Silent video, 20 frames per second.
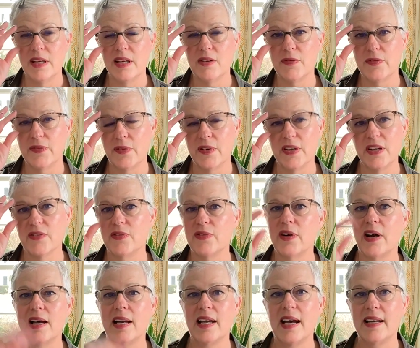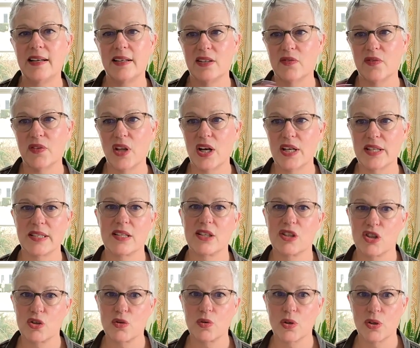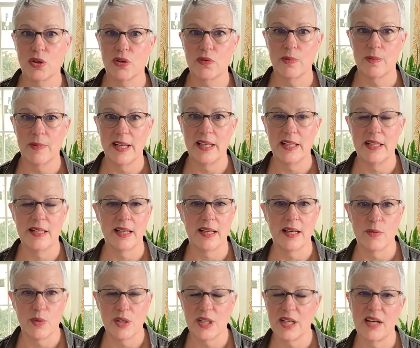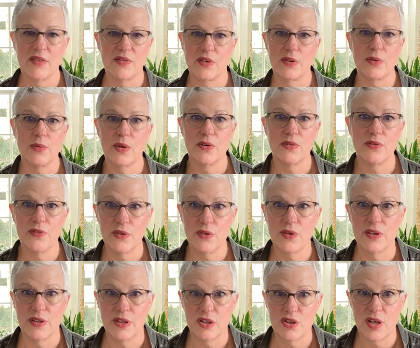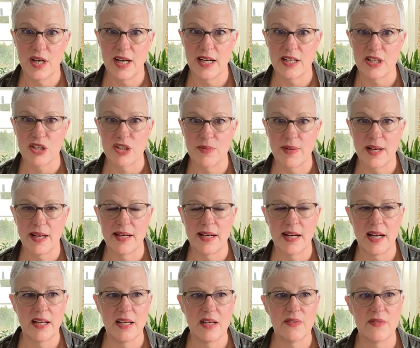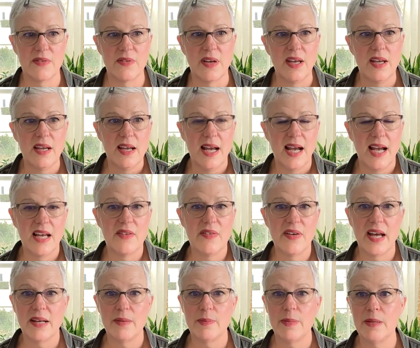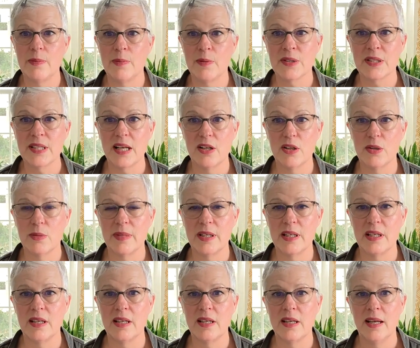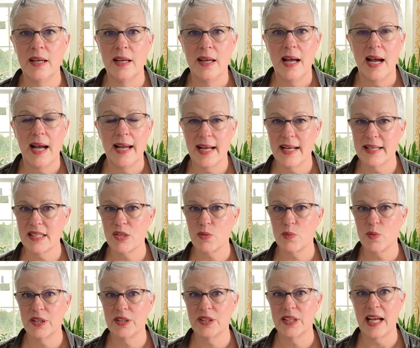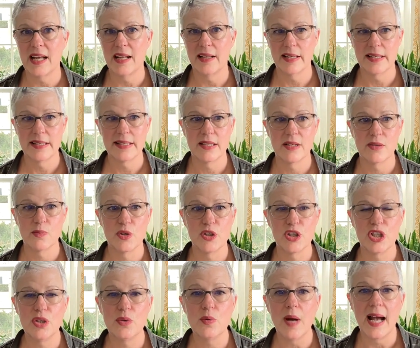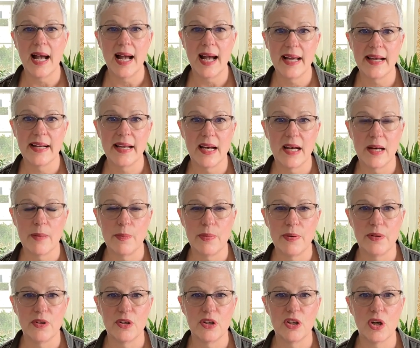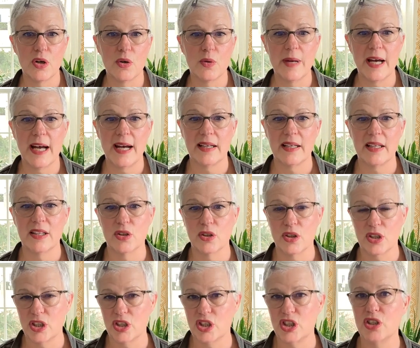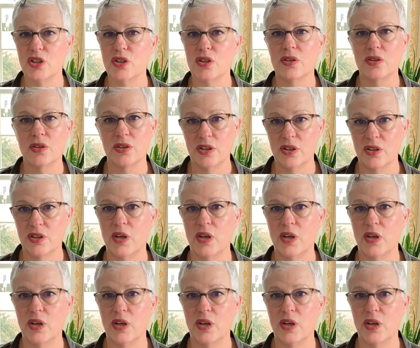If I hadn't have lost control over my eating, I wouldn't have to throw food in the trash, right? I have had people tell me. I asked one gal, I said, would you add up, go back and look at your